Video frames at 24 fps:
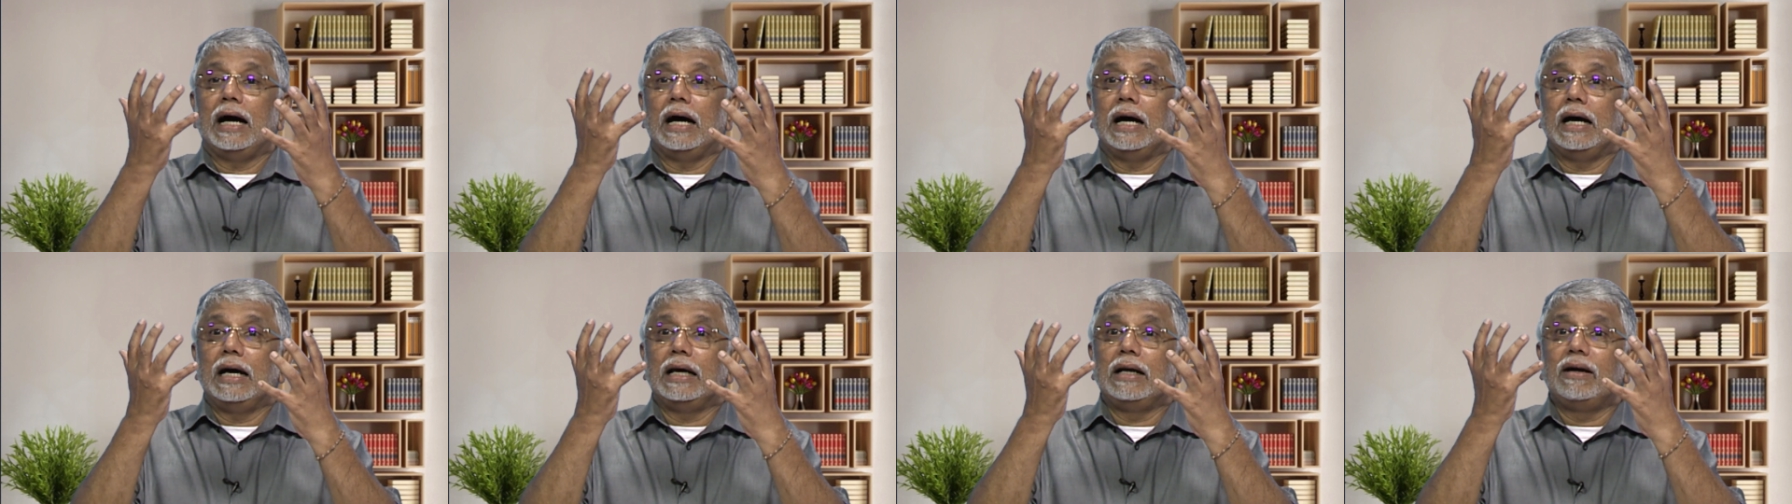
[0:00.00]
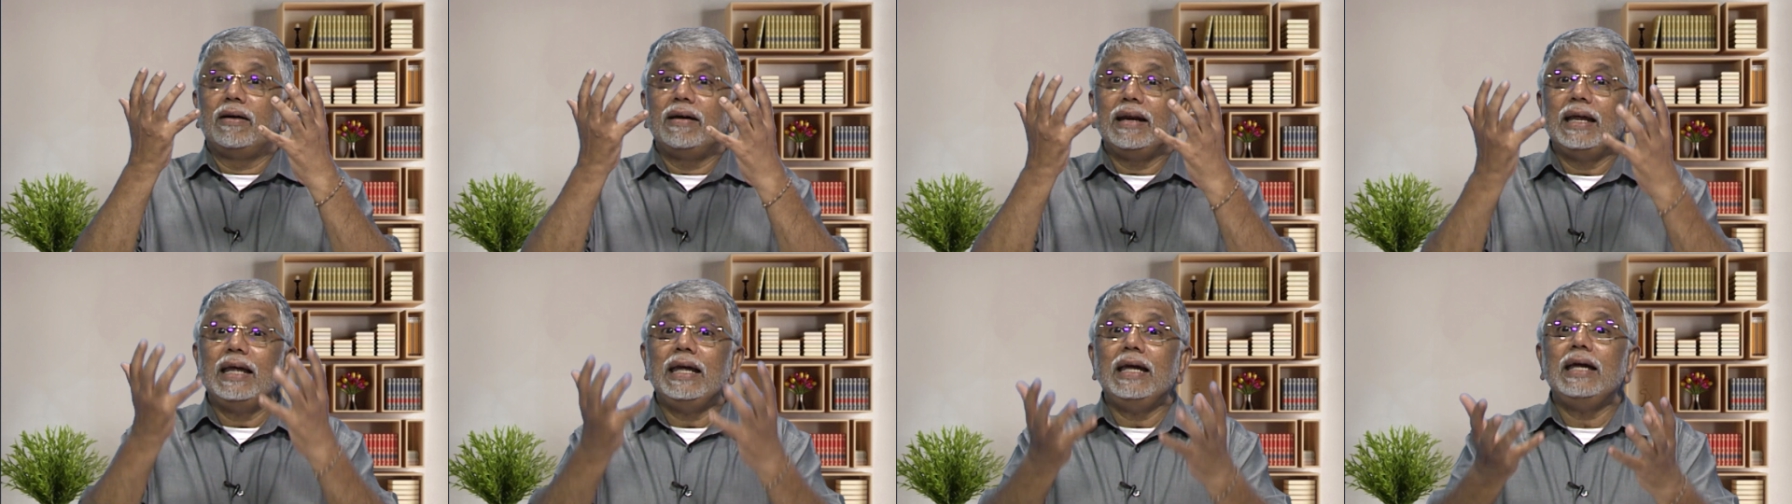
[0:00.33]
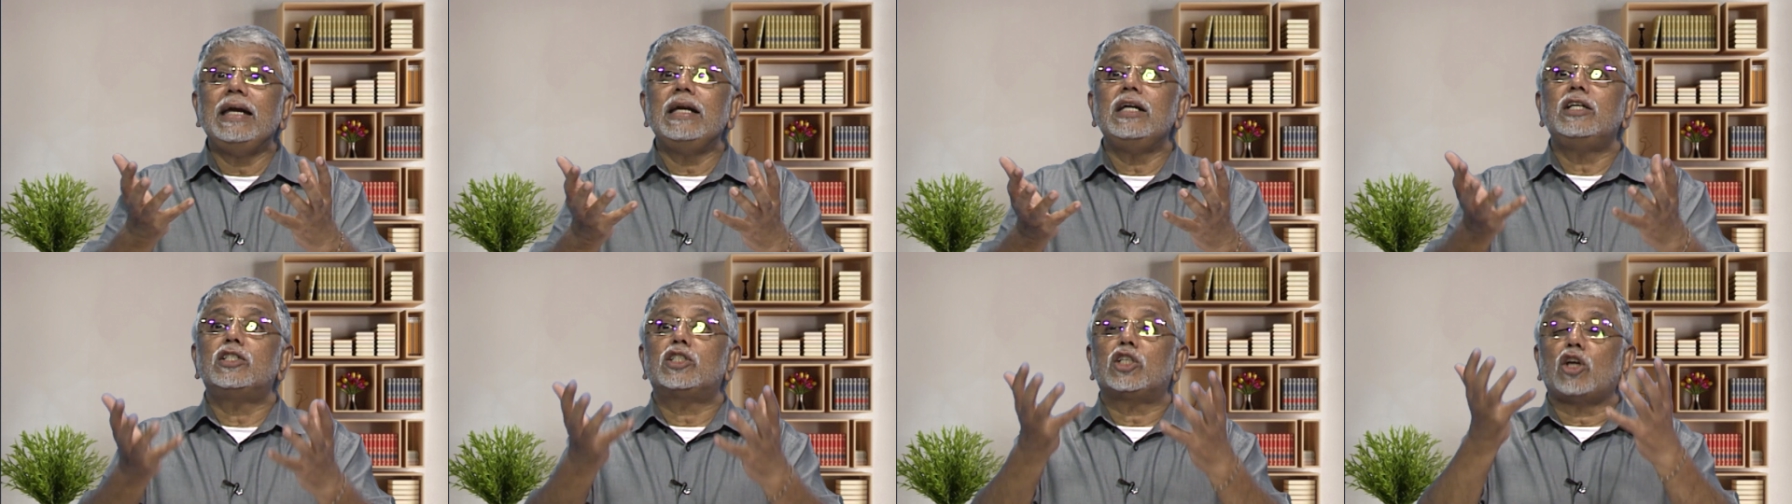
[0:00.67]

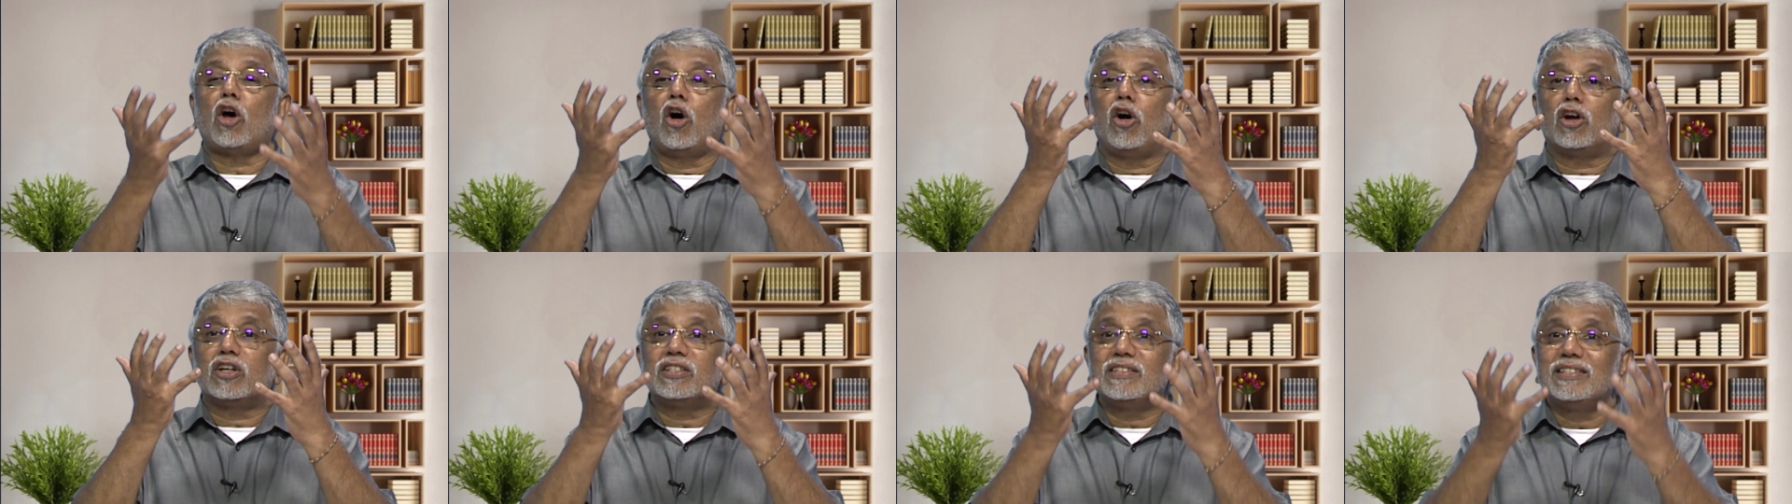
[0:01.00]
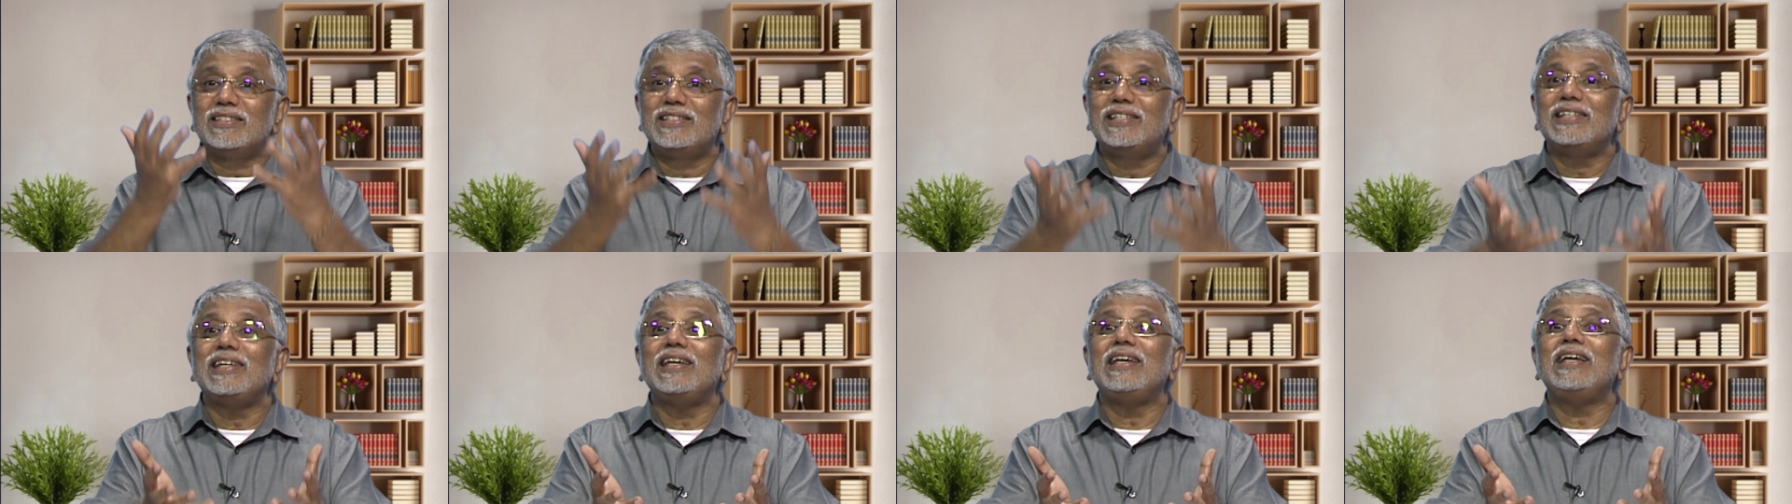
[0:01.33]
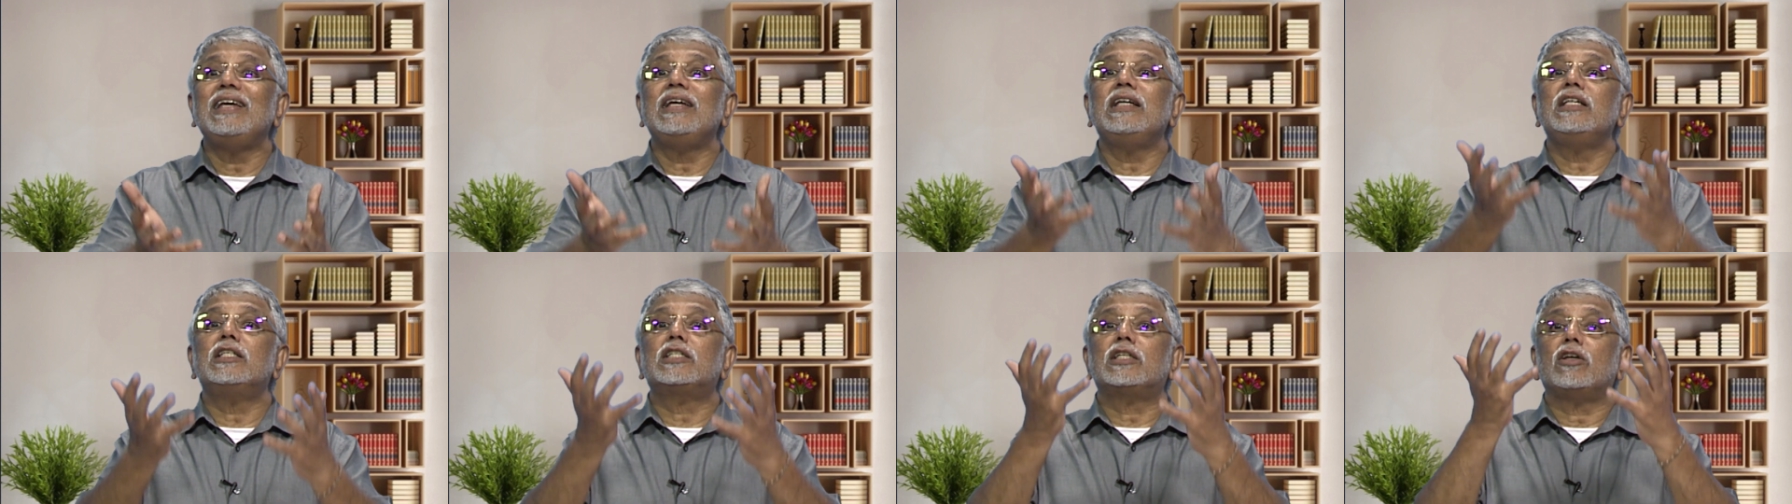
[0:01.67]
reads or
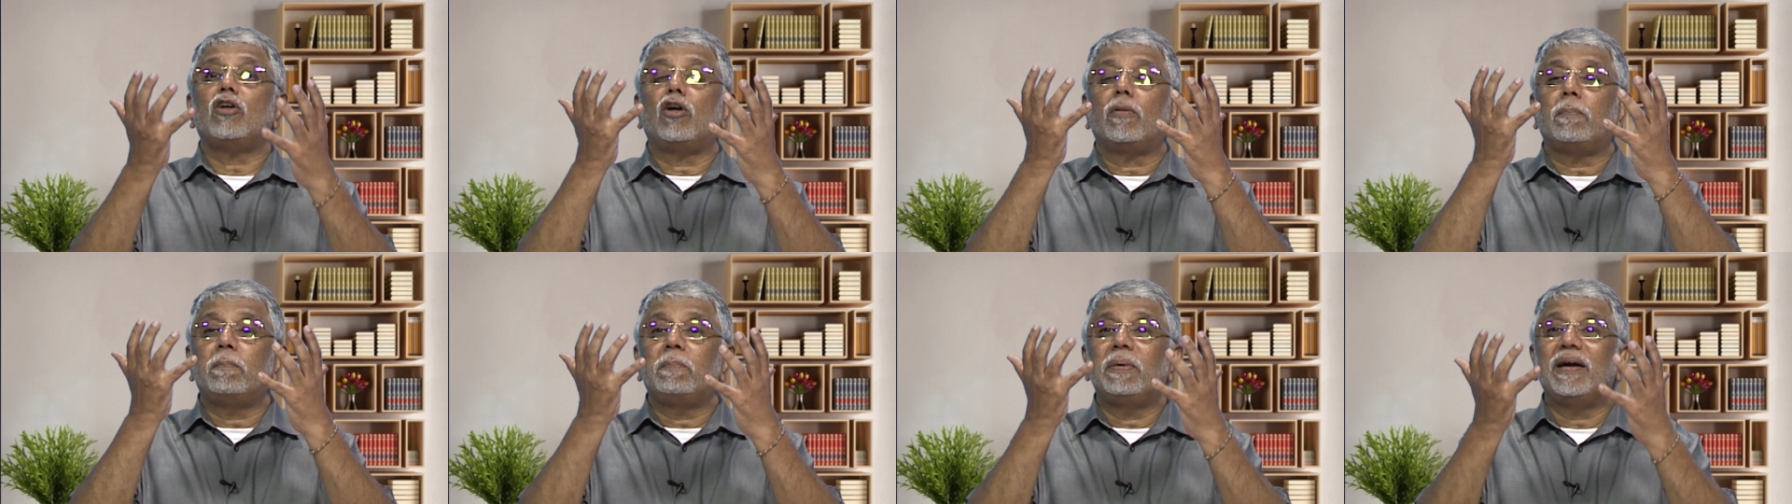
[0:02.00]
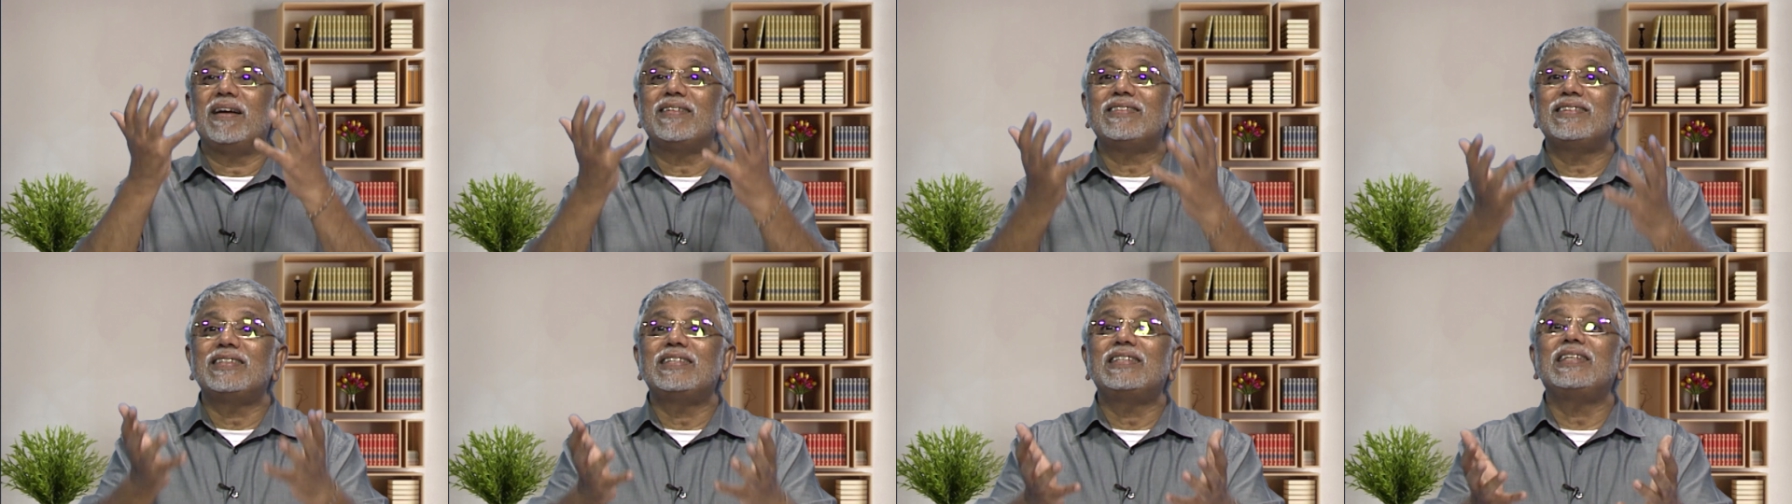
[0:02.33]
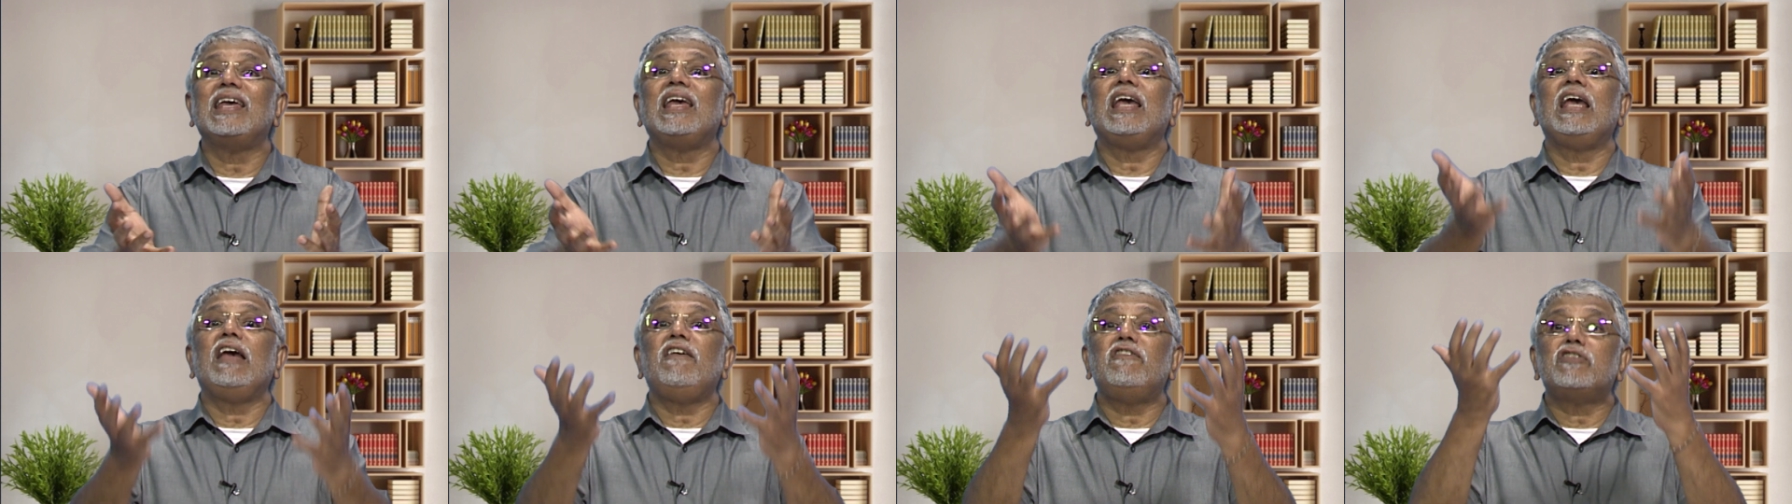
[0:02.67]
sees or
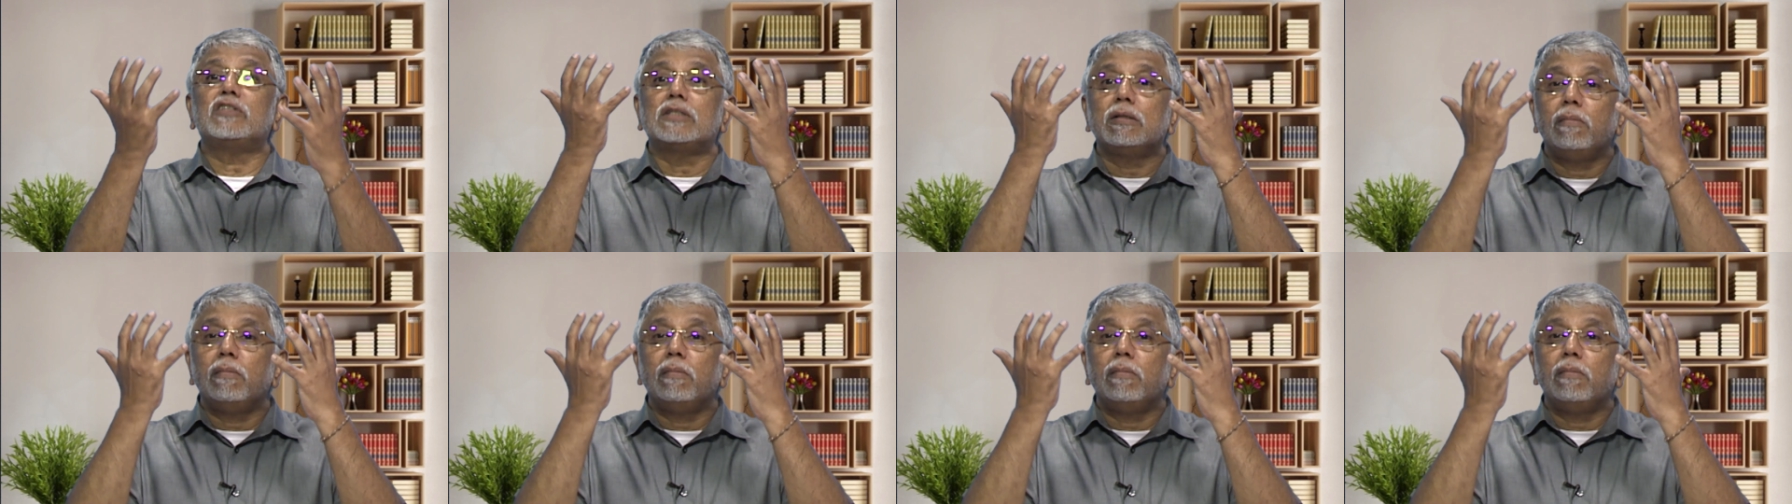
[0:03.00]
perceives